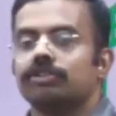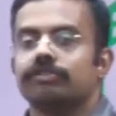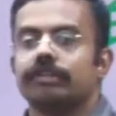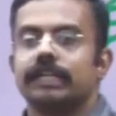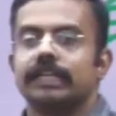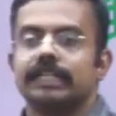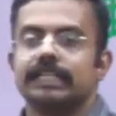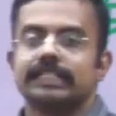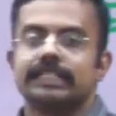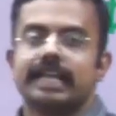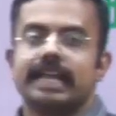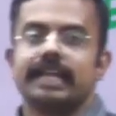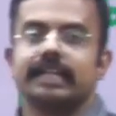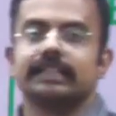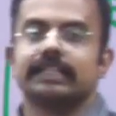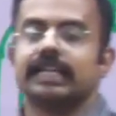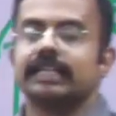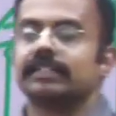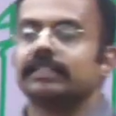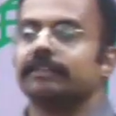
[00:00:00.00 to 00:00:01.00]
So it is
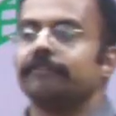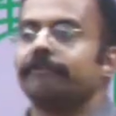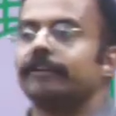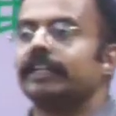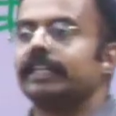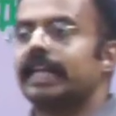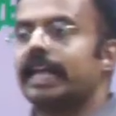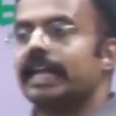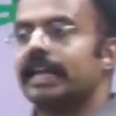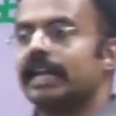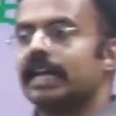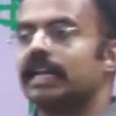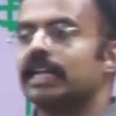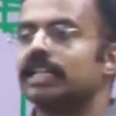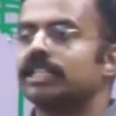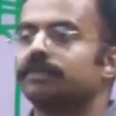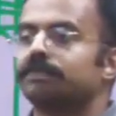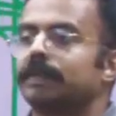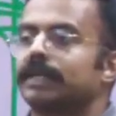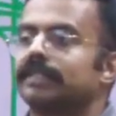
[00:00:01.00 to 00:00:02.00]
like this: if a tiger
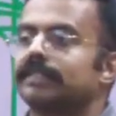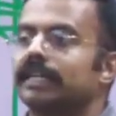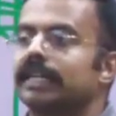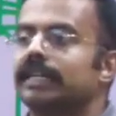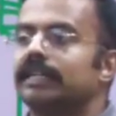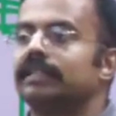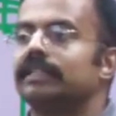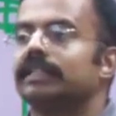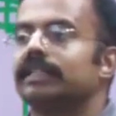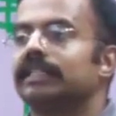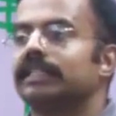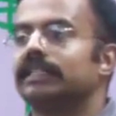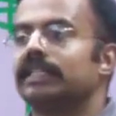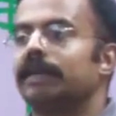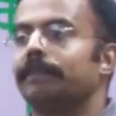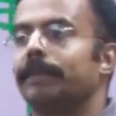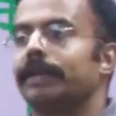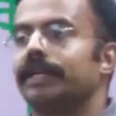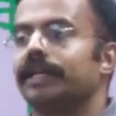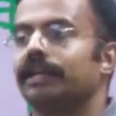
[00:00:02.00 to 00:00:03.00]
is present in
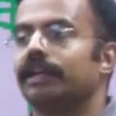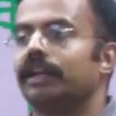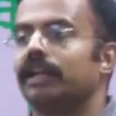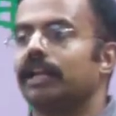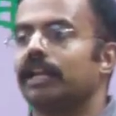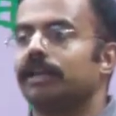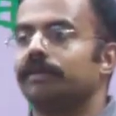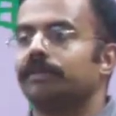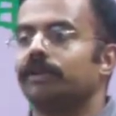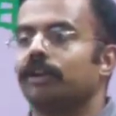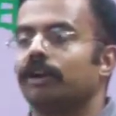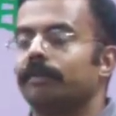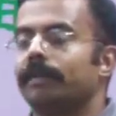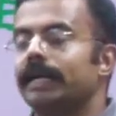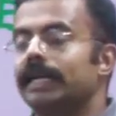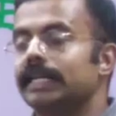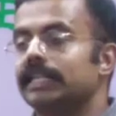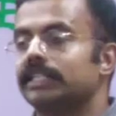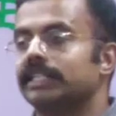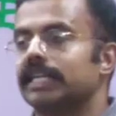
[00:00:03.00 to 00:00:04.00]
a particular
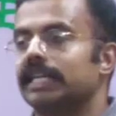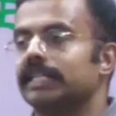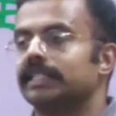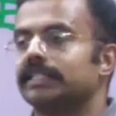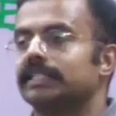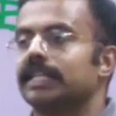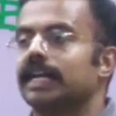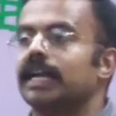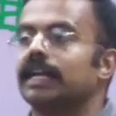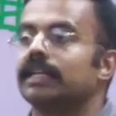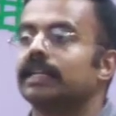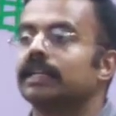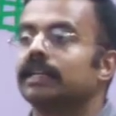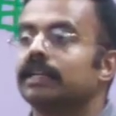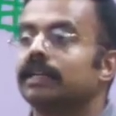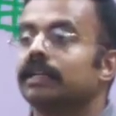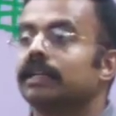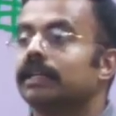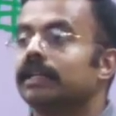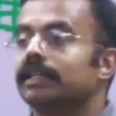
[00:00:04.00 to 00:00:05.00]
environment, it says that
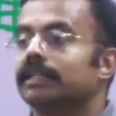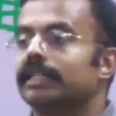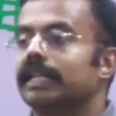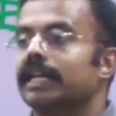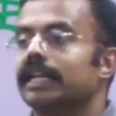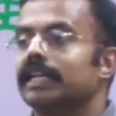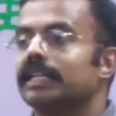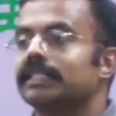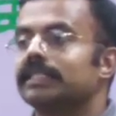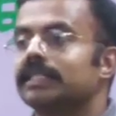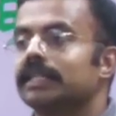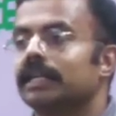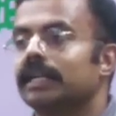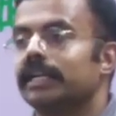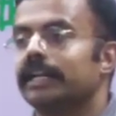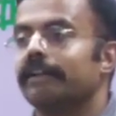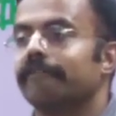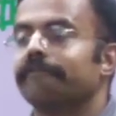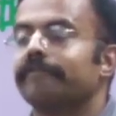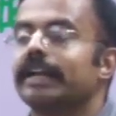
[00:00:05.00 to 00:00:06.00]
there is
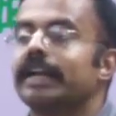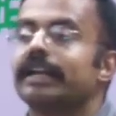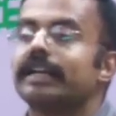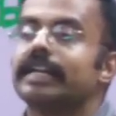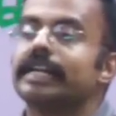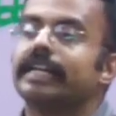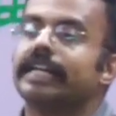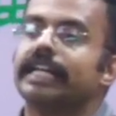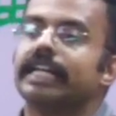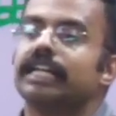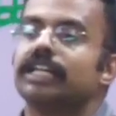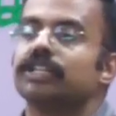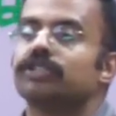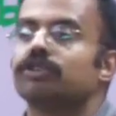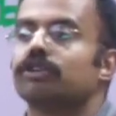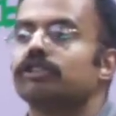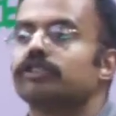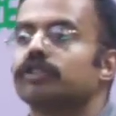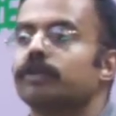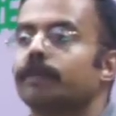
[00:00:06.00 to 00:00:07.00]
definitely deer is
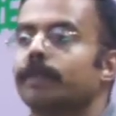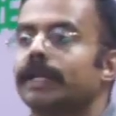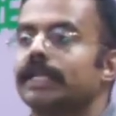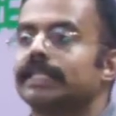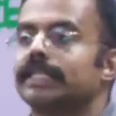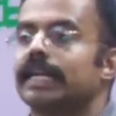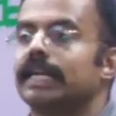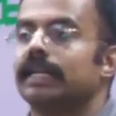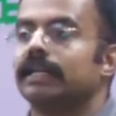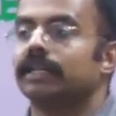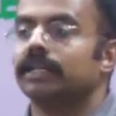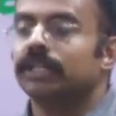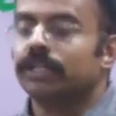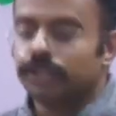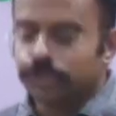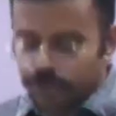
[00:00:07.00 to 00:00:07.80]
also present.